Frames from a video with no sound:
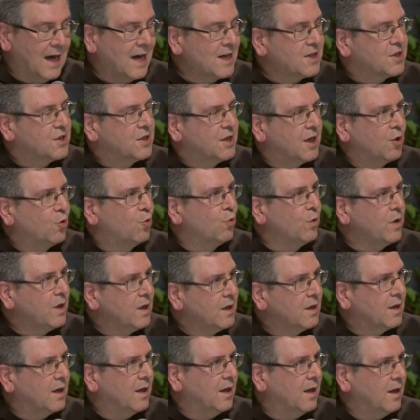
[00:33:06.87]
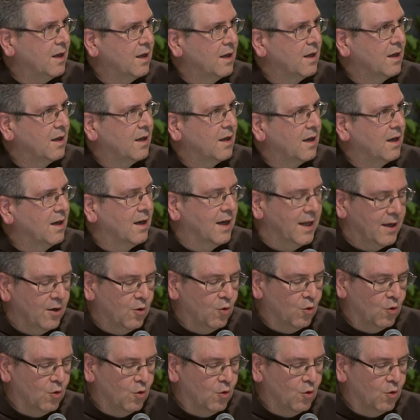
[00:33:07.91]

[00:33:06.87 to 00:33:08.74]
that everyone